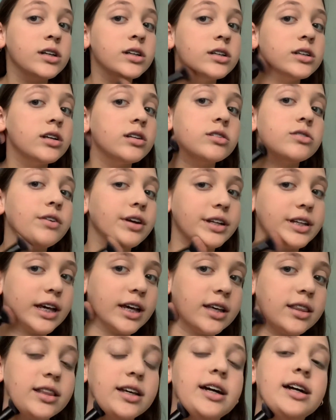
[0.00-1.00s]
So I
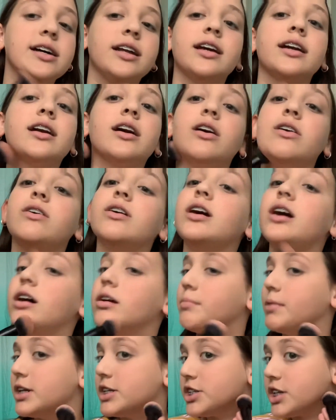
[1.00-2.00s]
take that and I go on
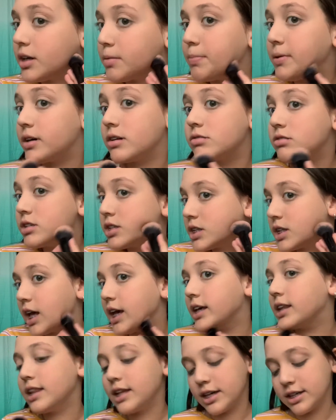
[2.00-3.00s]
my cheekbones
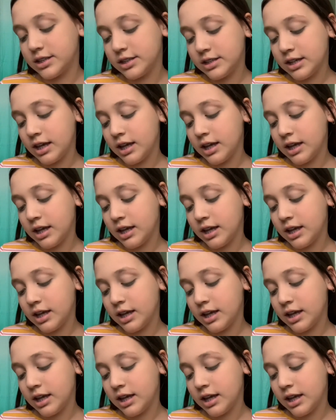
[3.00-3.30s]
like this.